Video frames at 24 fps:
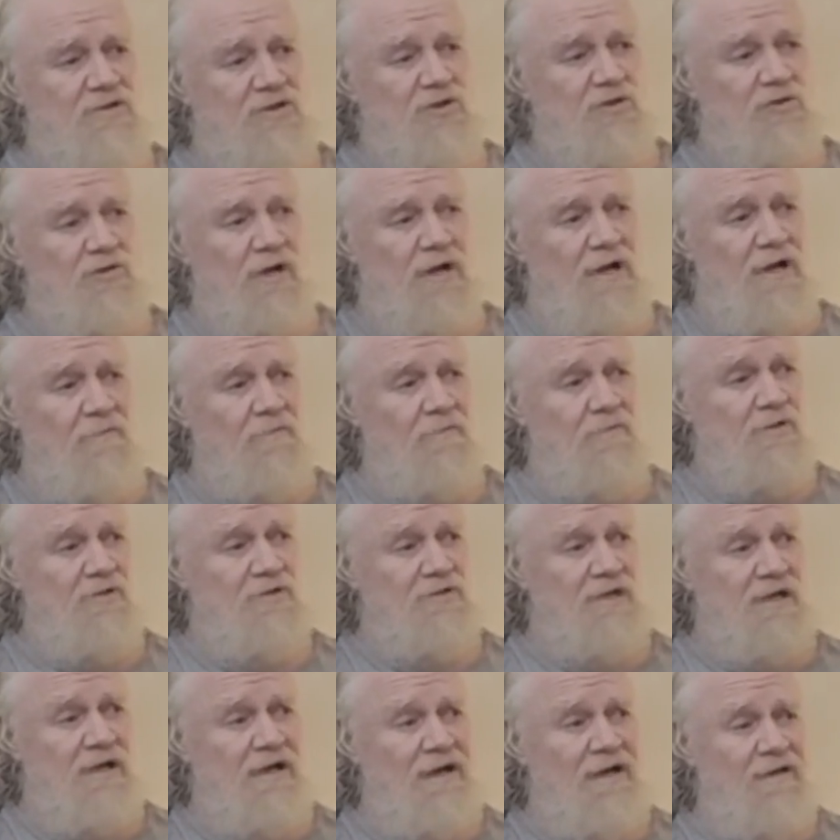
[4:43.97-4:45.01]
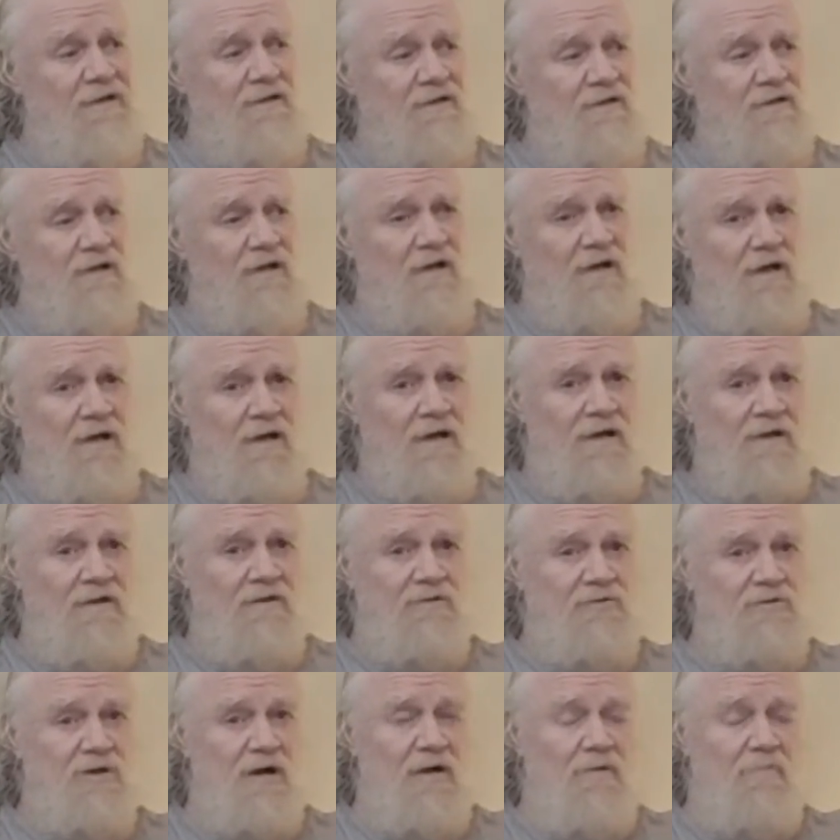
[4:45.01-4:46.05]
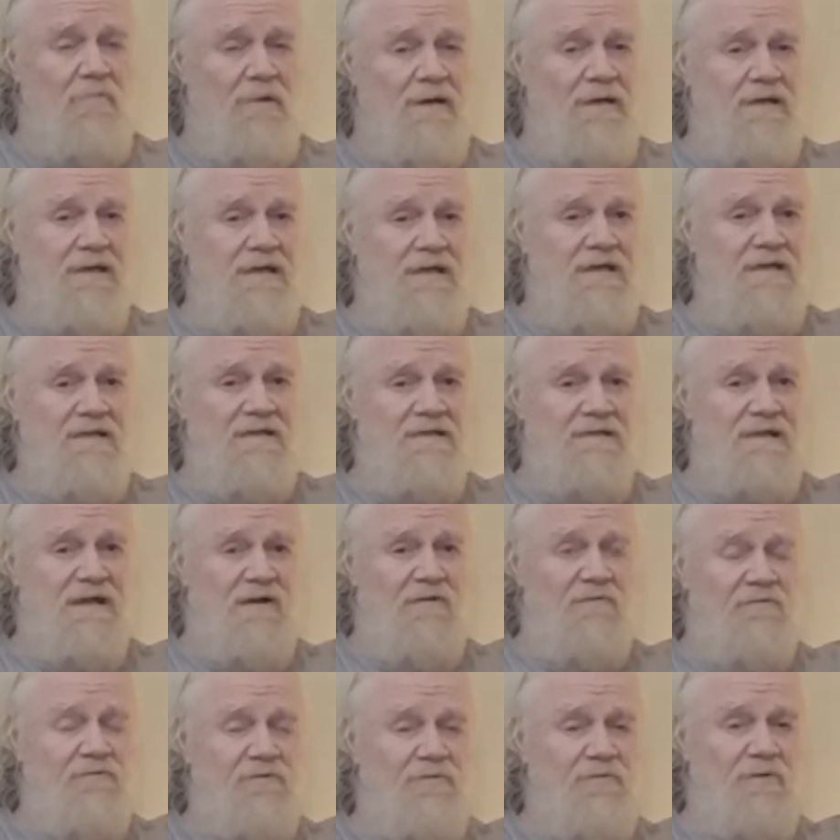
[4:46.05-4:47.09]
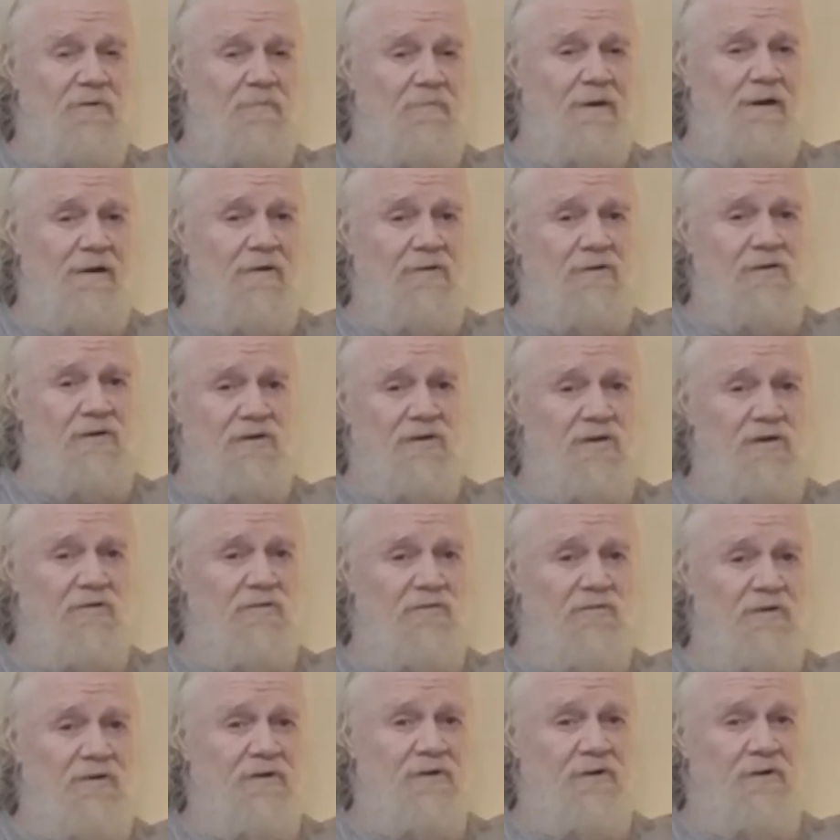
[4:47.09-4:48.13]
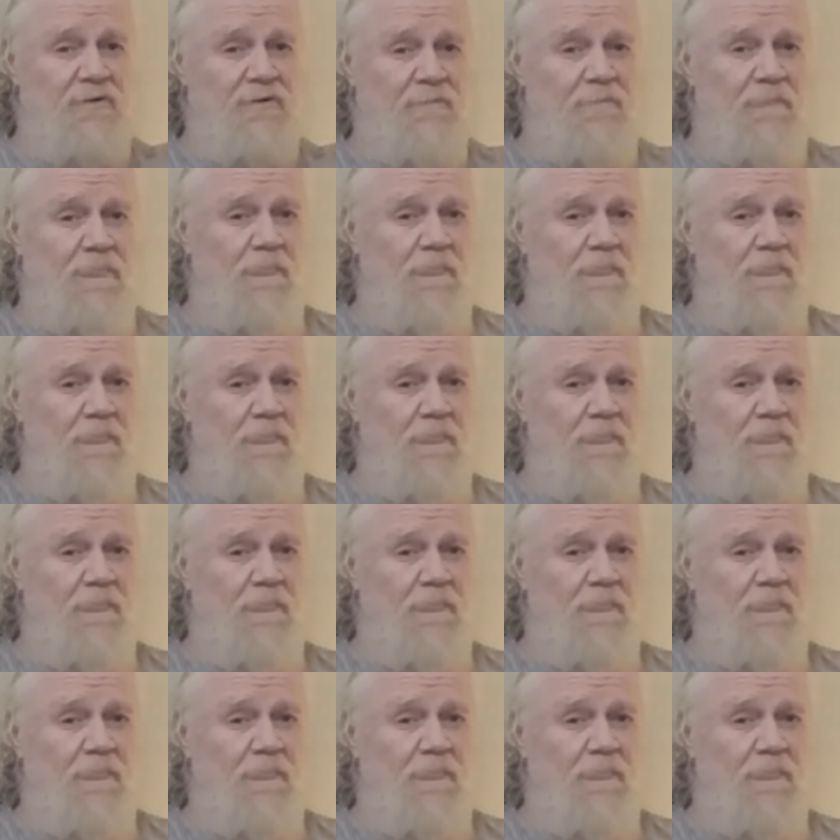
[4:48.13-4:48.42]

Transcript: of crap because I had to drop my keys down from the balcony over here,